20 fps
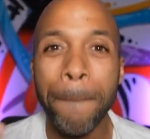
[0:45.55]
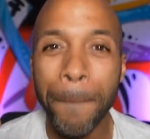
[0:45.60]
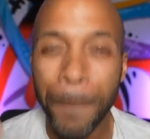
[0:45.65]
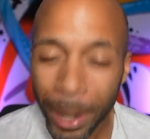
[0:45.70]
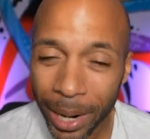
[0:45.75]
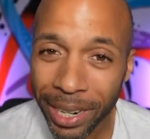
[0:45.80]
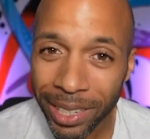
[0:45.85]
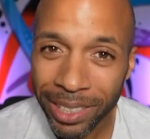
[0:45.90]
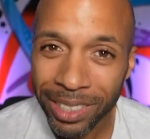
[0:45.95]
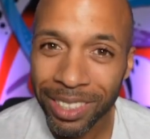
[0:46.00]

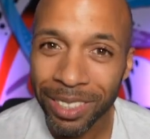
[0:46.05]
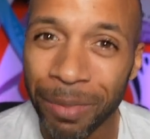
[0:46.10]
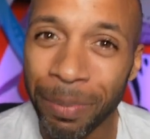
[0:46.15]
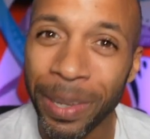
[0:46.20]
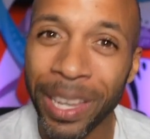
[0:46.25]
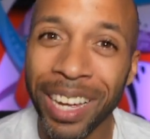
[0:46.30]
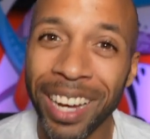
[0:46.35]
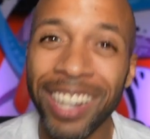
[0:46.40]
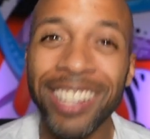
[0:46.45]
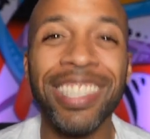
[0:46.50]
But
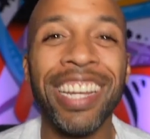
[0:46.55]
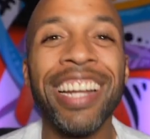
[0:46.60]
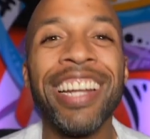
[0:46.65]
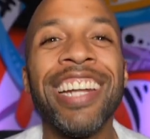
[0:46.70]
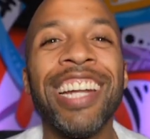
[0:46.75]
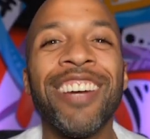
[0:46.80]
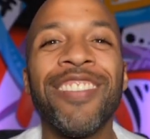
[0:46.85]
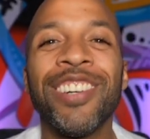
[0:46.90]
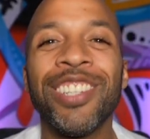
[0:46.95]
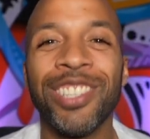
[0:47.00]
because I
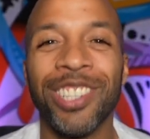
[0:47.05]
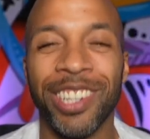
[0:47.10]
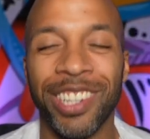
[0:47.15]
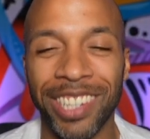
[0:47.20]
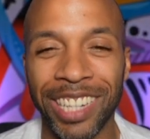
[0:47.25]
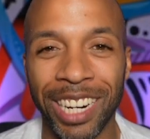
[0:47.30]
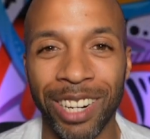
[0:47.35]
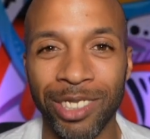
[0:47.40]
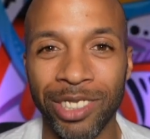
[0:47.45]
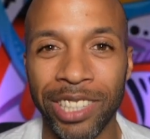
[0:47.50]
never
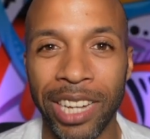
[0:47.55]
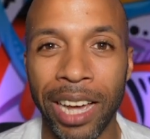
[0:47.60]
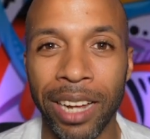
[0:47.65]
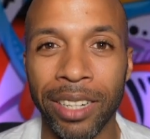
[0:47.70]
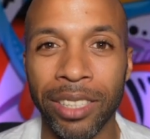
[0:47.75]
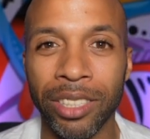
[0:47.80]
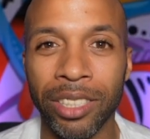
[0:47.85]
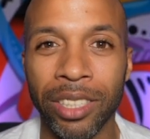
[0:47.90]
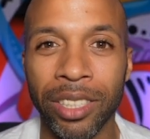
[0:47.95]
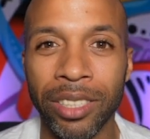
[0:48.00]
turned down
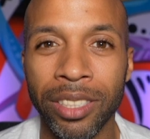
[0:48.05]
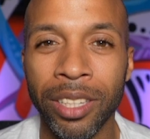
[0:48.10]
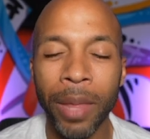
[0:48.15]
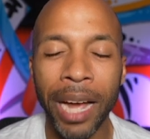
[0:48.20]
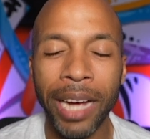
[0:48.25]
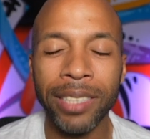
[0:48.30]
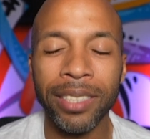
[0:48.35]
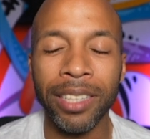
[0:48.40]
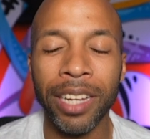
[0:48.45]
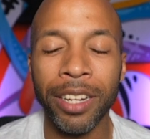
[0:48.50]
challenges,
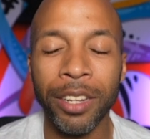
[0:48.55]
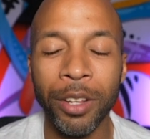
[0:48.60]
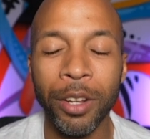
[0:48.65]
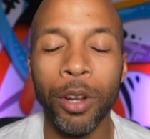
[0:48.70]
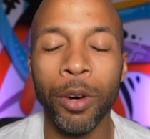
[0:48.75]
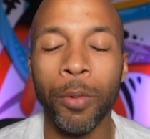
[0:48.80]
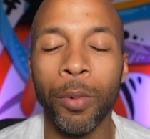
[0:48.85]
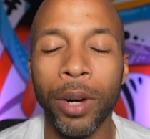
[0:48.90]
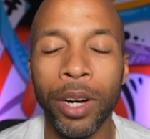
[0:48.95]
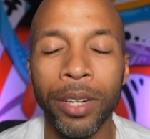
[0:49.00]
I said, you
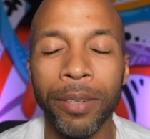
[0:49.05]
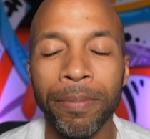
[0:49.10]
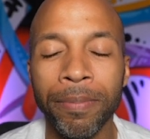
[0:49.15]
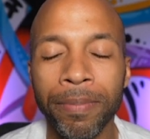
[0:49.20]
know what?